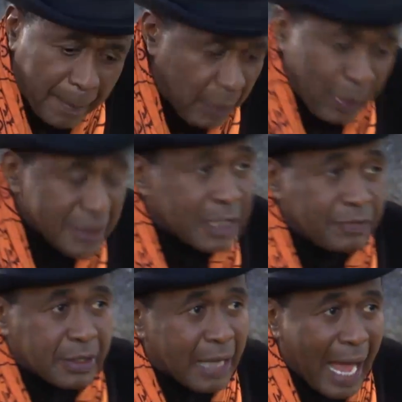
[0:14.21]
uh, it wasn't
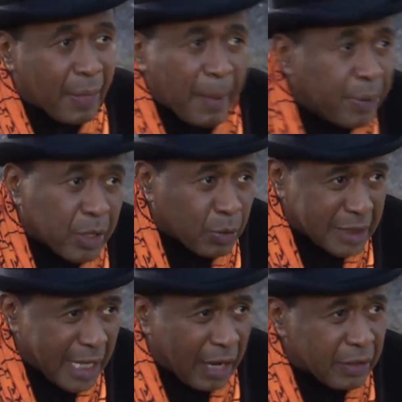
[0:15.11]
even, the book
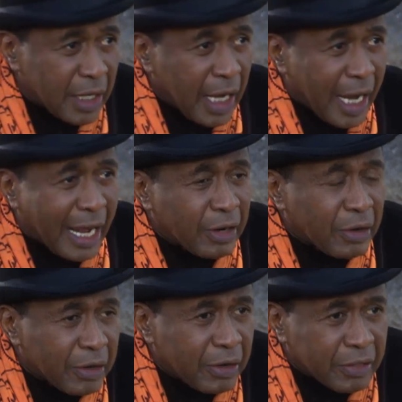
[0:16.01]
wasn't out. And I'd
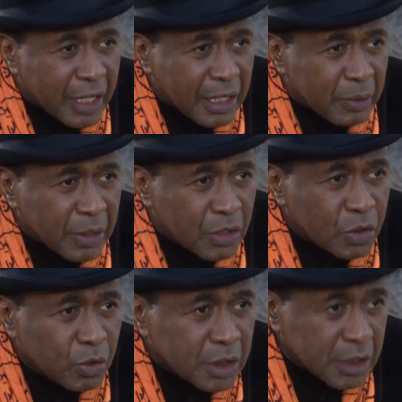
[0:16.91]
heard that they were going
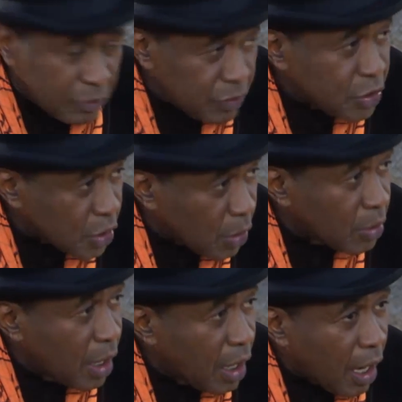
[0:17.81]
to do a TV
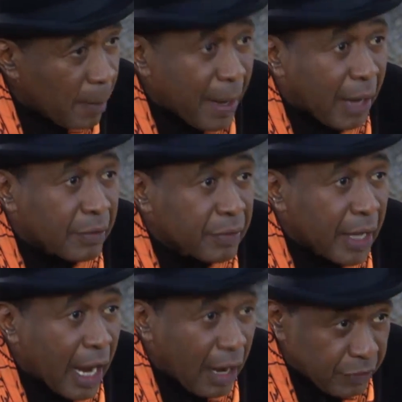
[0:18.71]
show about
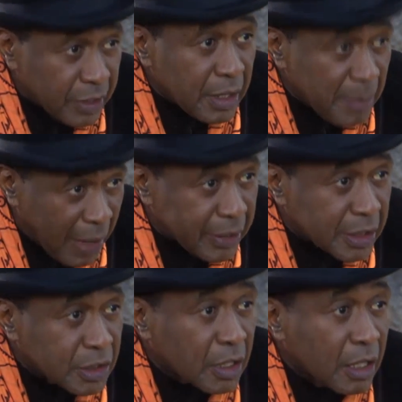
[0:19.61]
African
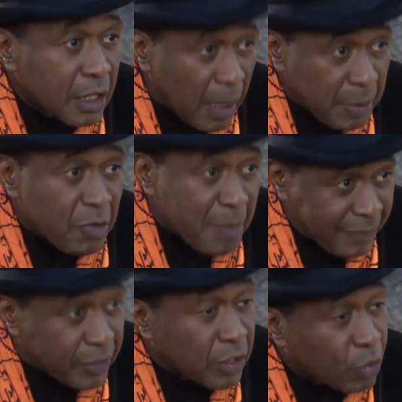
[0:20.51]
Americans coming from
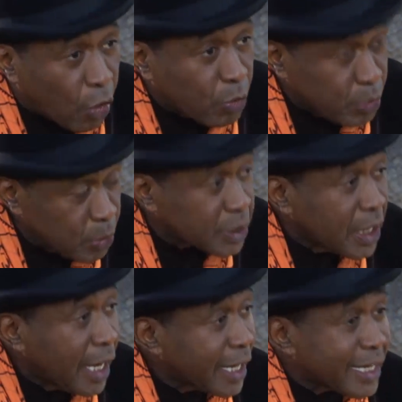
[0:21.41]
Africa called Roots.
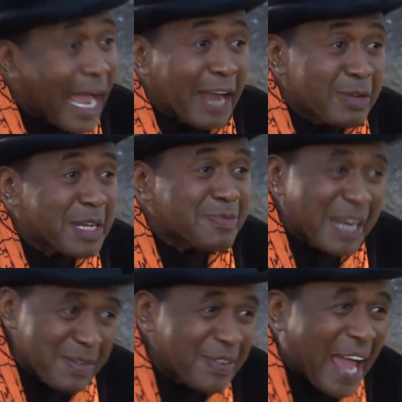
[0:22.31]
And a guy had written
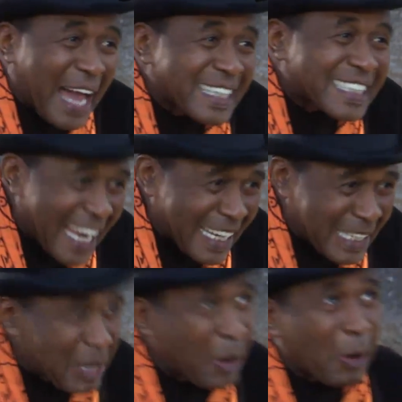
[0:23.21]
about him, Alex
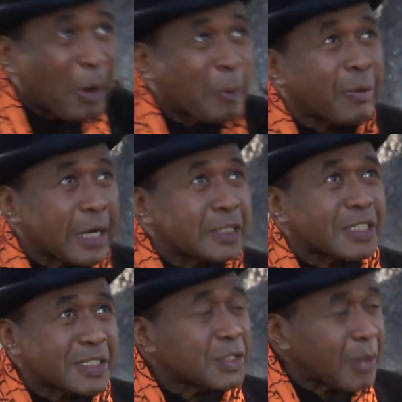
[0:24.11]
Haley. All
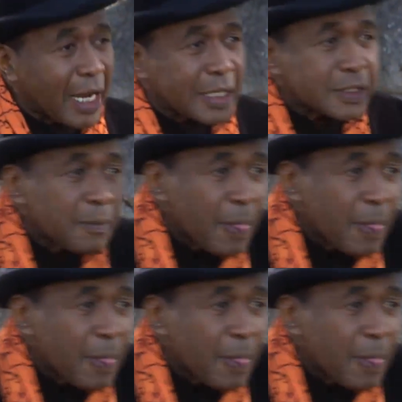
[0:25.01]
praises to you, Alex.